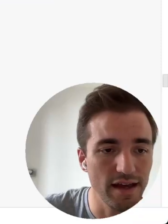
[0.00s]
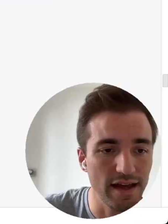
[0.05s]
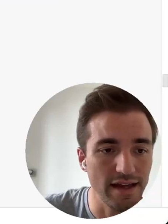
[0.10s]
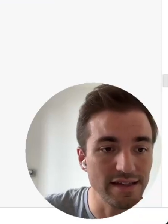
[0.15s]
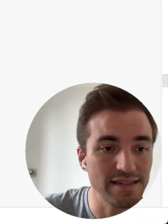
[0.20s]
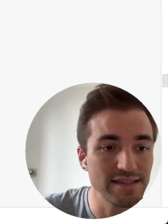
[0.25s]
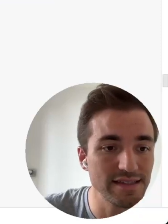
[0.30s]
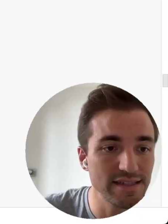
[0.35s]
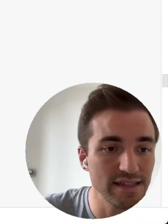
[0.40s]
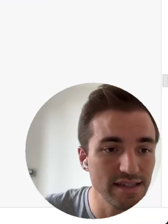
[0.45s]

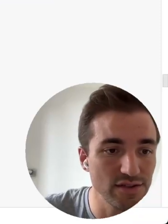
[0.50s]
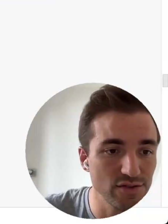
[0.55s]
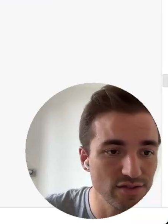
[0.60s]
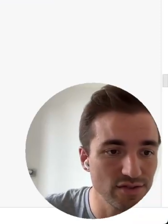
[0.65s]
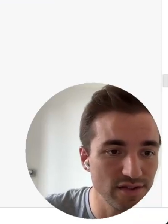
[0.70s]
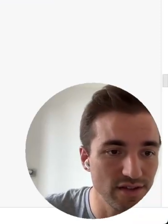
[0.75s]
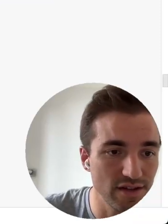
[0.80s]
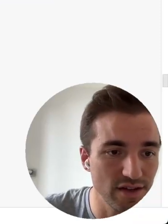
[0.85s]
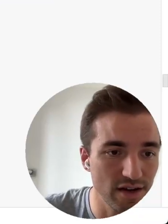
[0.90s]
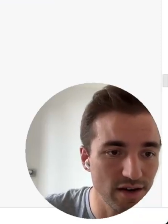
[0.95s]
And
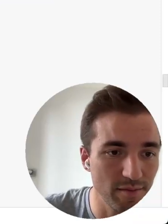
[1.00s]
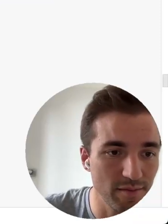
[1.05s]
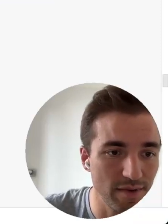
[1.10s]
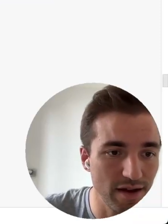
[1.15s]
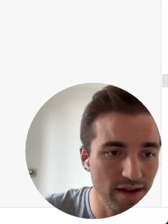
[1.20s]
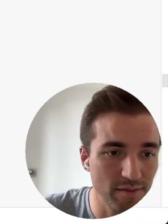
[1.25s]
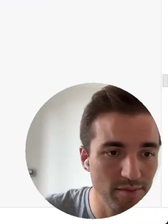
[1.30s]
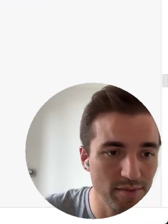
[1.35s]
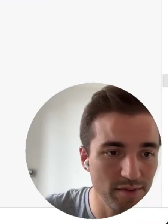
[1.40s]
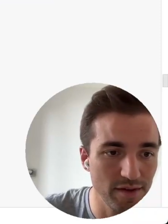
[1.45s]
since there
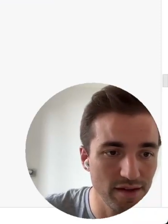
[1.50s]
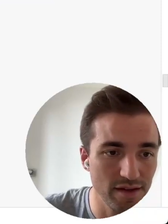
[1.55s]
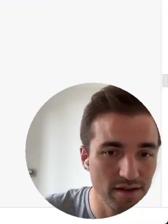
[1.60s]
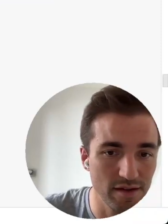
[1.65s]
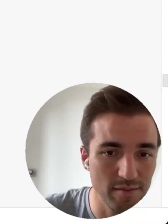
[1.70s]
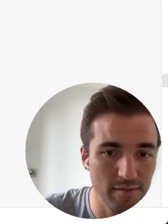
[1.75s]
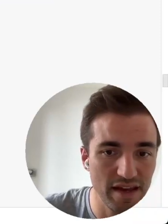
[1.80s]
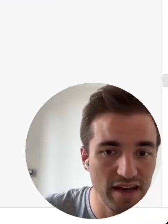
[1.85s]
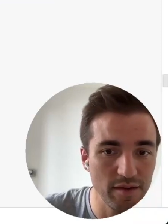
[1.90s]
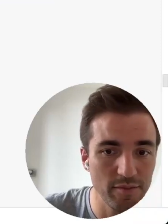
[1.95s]
might be
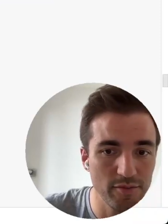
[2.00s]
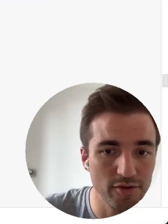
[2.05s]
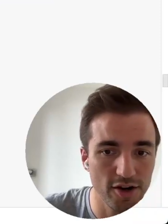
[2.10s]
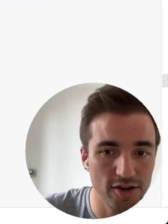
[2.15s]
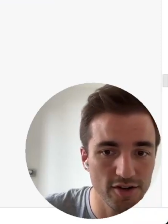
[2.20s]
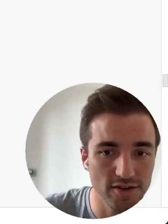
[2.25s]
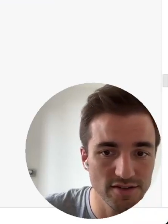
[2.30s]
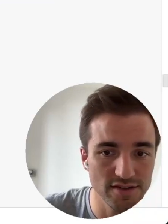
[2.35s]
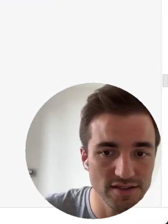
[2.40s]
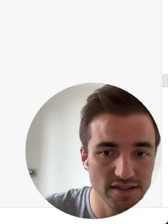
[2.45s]
many
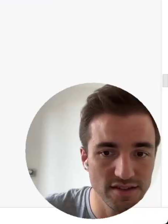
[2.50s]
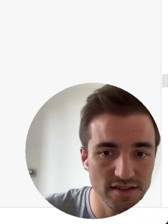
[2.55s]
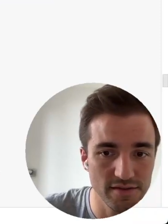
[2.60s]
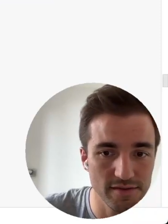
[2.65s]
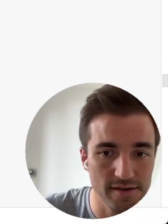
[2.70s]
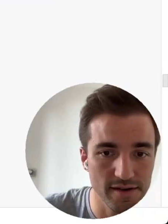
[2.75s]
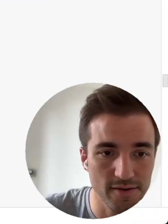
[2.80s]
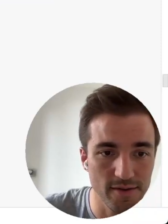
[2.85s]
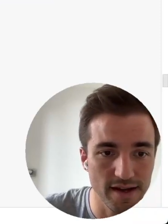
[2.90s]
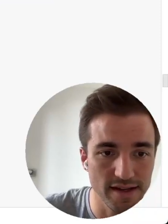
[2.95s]
products in the
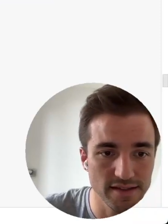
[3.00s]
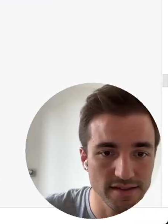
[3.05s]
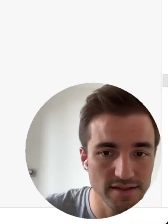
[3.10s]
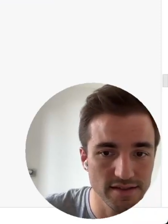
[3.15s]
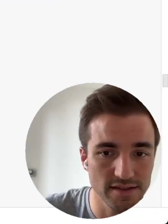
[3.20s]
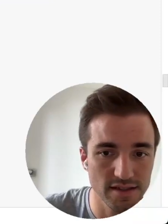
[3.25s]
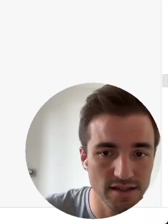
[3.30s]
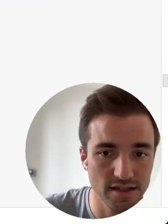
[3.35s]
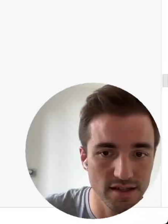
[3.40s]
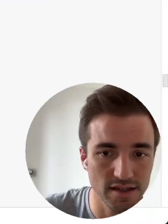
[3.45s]

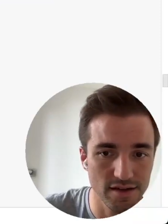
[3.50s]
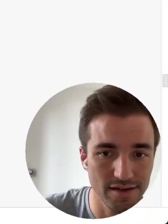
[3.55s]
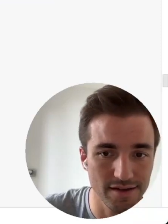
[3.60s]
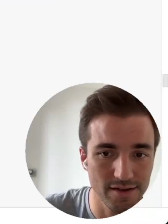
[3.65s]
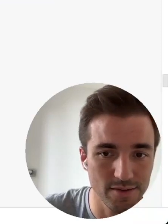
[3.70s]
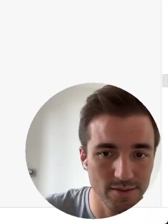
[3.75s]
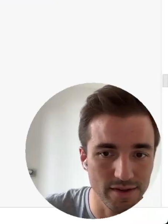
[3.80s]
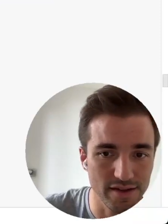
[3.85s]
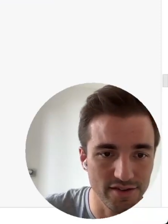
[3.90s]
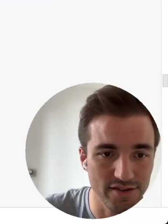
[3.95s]
request,
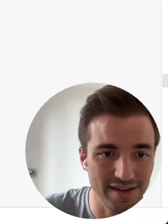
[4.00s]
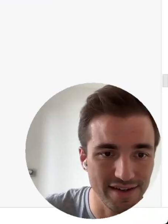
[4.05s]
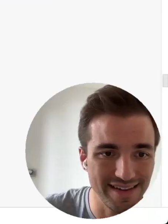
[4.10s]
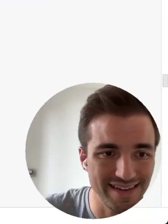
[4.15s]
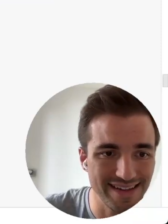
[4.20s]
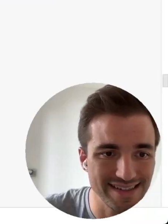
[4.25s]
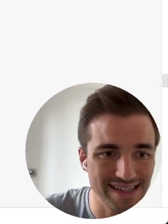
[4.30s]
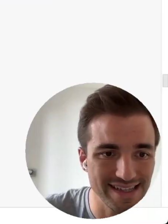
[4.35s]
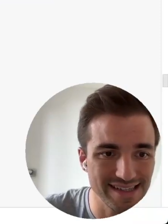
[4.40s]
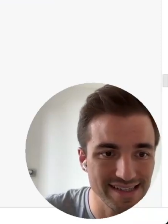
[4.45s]
we treat
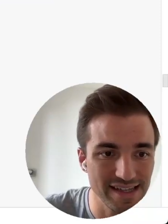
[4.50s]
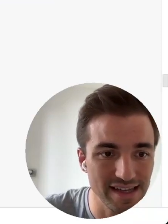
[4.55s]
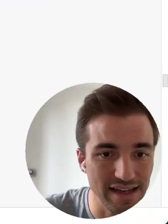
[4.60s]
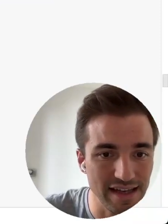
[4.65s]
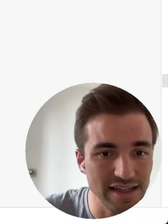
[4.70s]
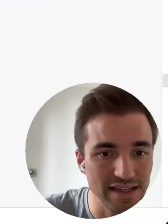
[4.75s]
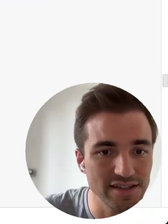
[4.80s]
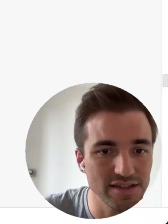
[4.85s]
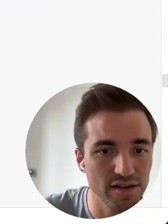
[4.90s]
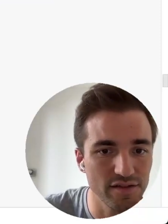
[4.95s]
these as a
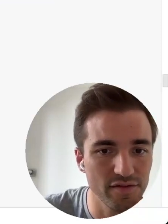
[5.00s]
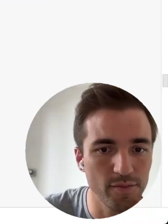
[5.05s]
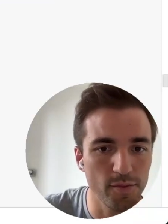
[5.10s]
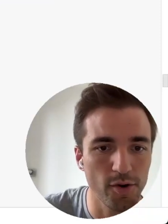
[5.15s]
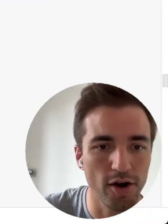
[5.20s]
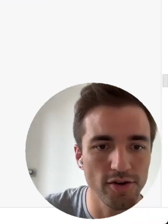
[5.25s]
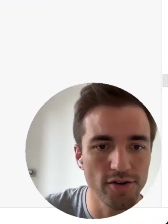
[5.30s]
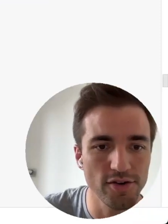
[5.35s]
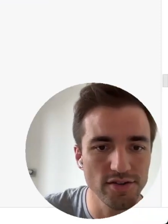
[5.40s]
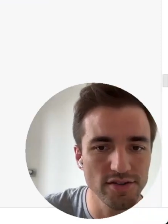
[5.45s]
list of
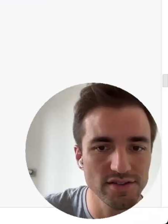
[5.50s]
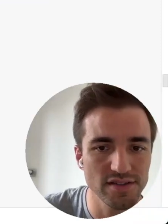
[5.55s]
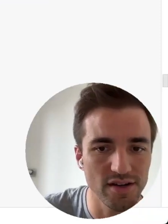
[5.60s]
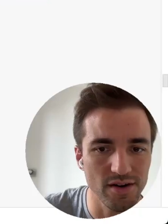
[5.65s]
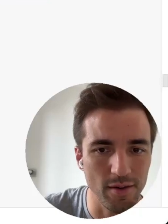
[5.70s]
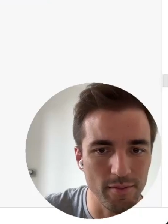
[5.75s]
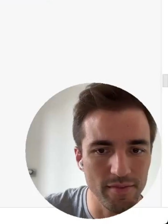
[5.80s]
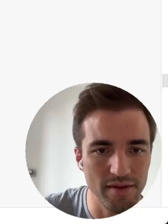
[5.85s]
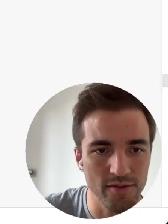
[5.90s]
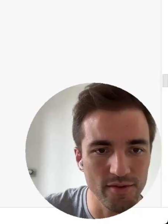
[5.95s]
products that
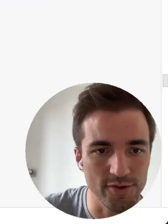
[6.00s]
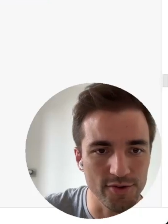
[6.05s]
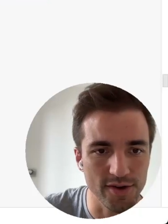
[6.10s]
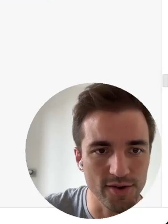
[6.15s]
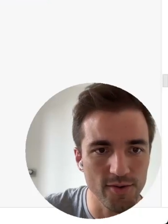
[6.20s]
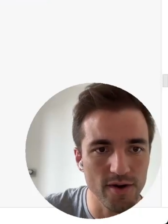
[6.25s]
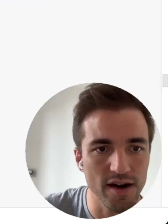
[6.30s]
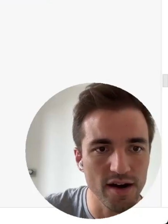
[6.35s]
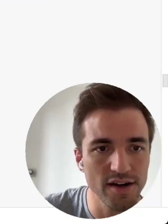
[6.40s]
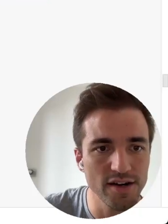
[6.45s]
are being
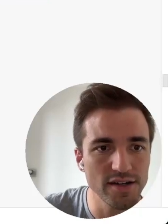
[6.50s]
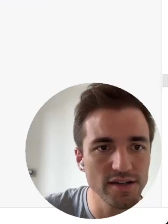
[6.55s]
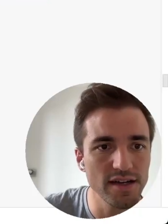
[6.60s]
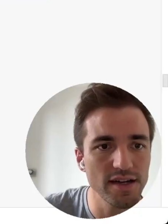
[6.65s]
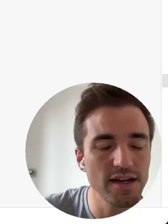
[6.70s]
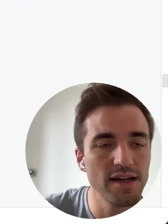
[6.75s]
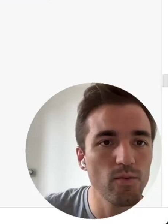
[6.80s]
required.